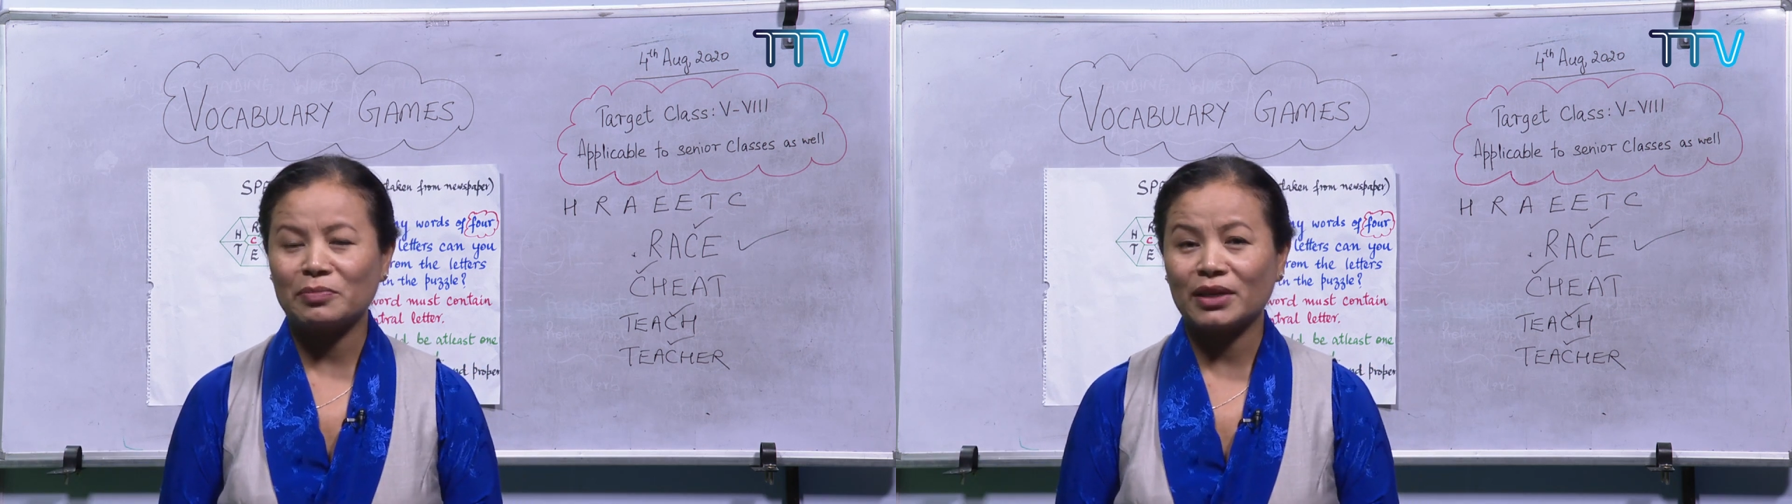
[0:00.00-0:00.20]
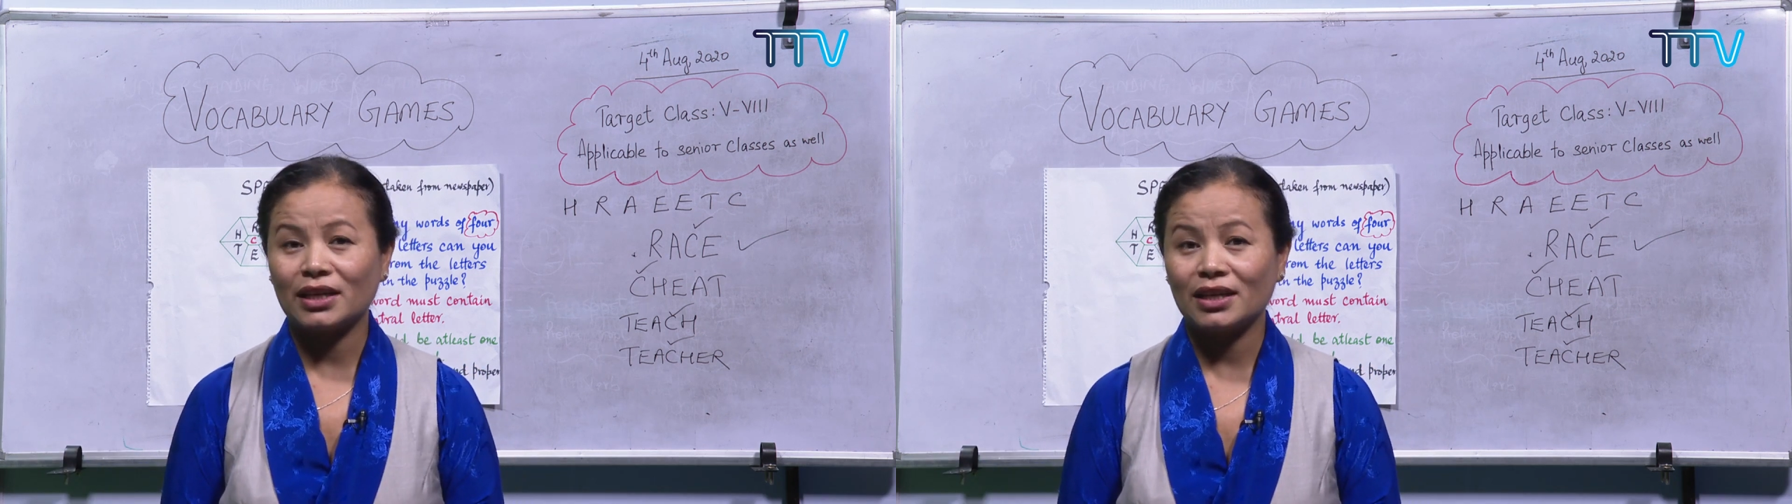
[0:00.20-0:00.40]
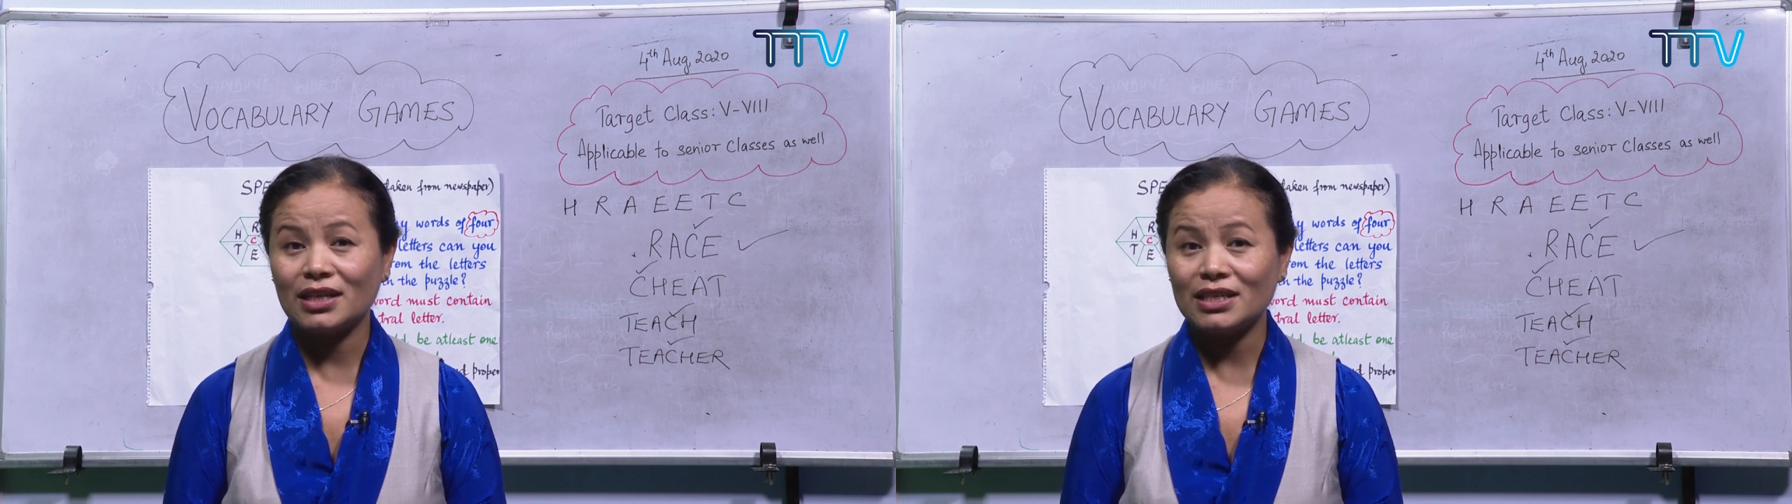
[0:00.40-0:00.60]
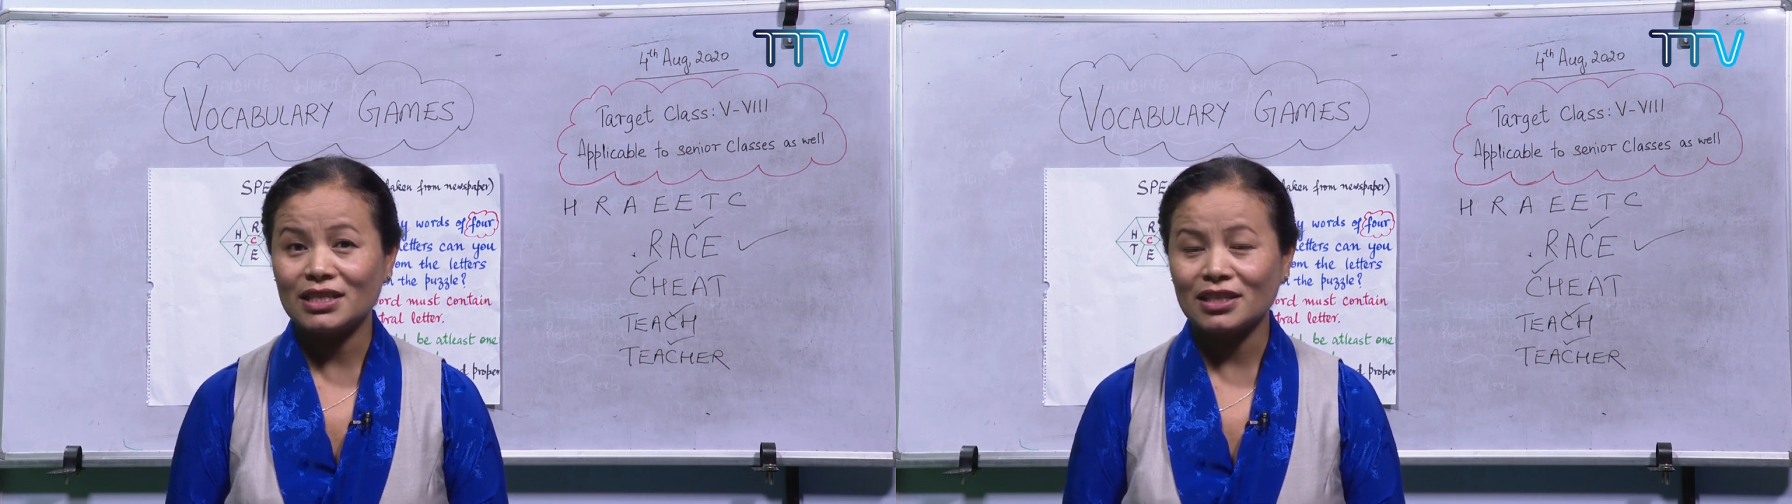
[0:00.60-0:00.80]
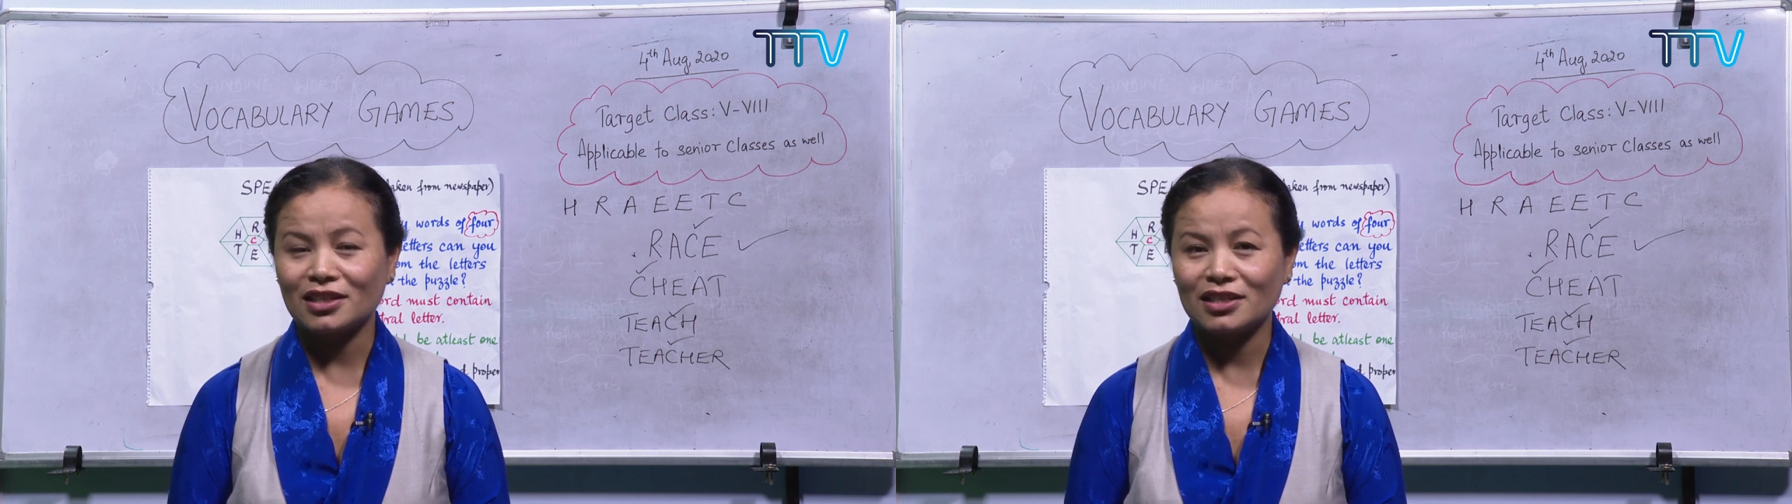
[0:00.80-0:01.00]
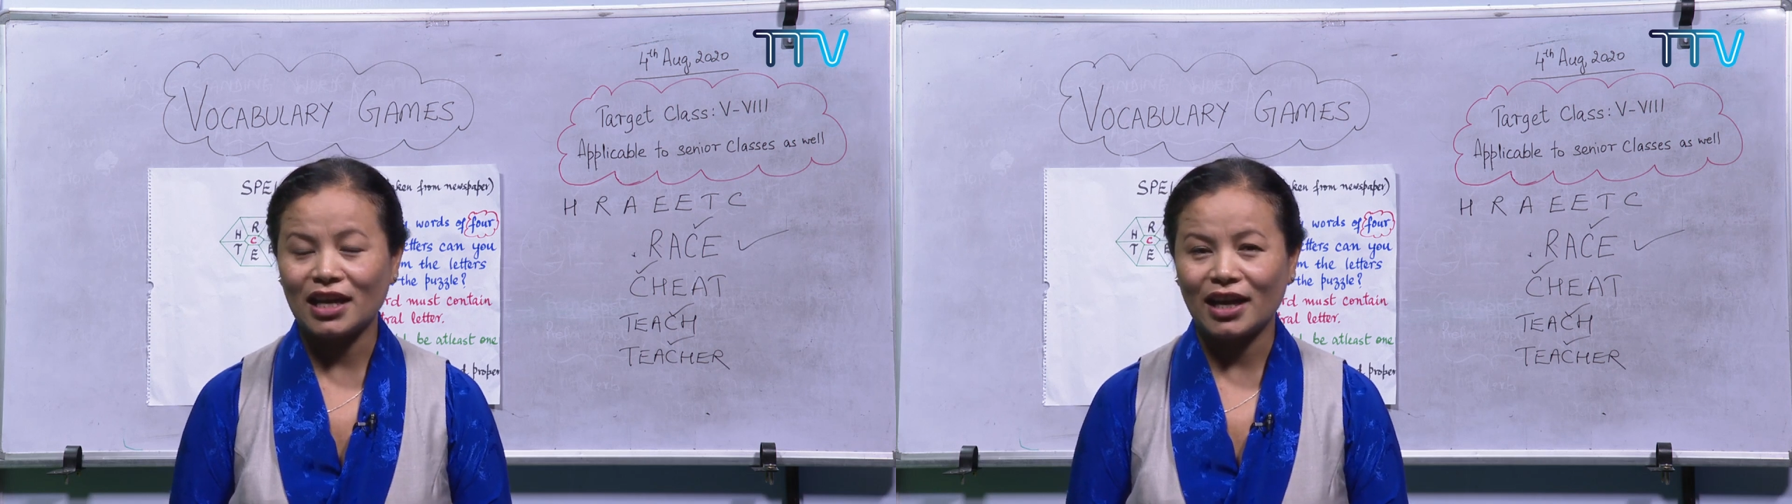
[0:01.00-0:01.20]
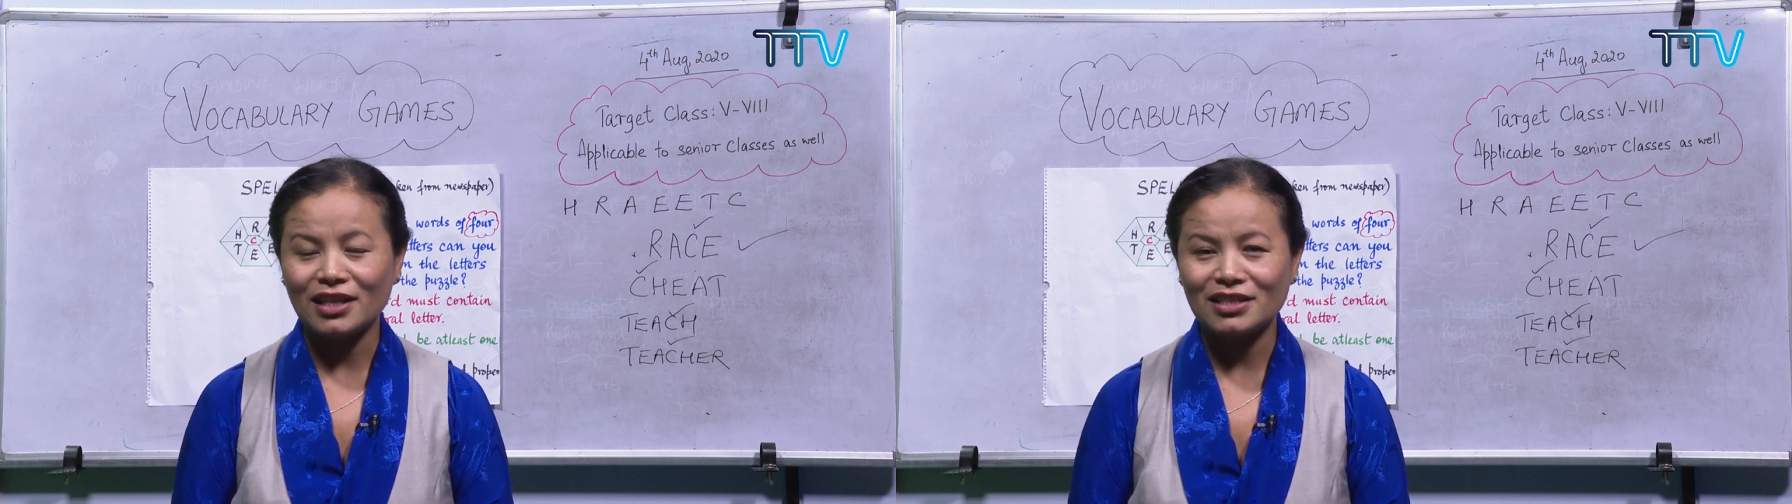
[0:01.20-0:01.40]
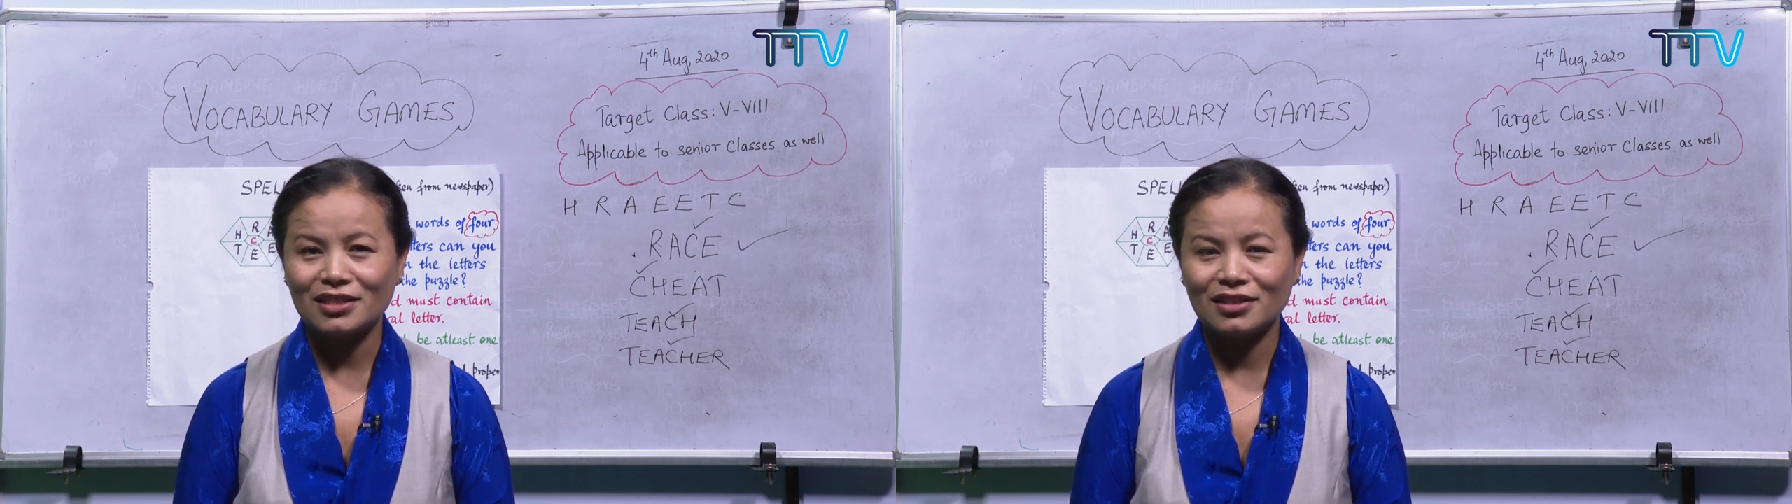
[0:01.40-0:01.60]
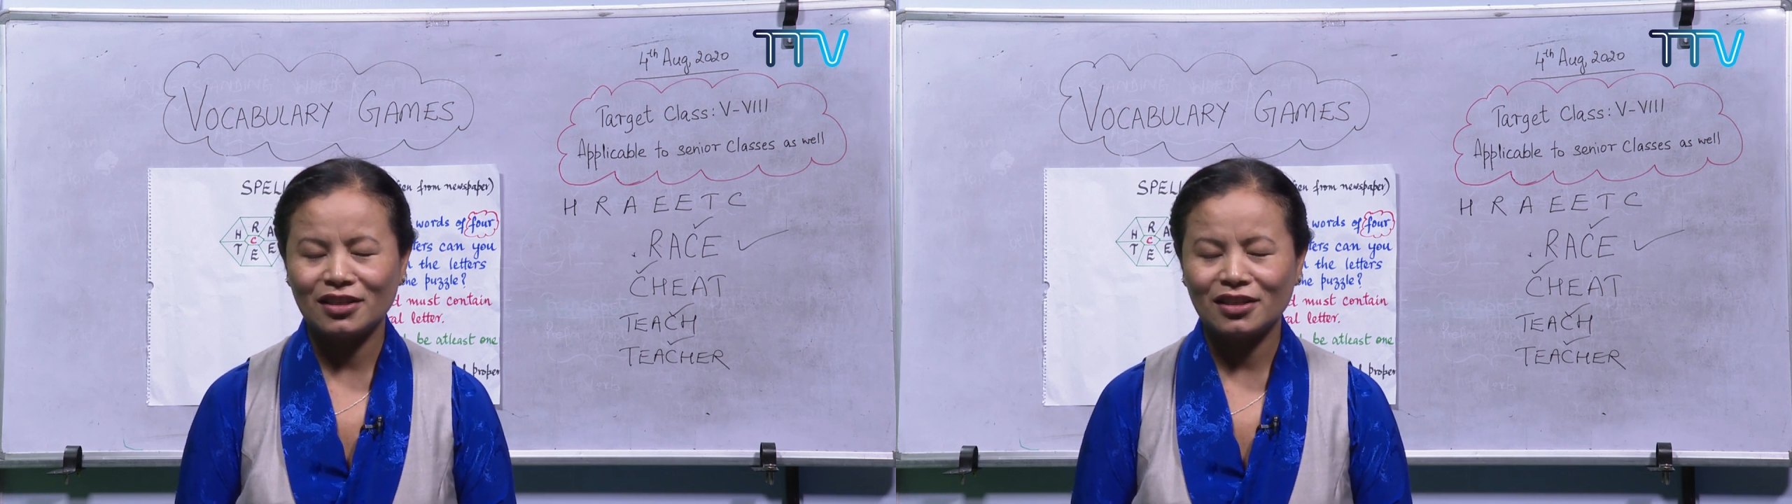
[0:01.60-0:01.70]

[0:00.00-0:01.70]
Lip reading: because it has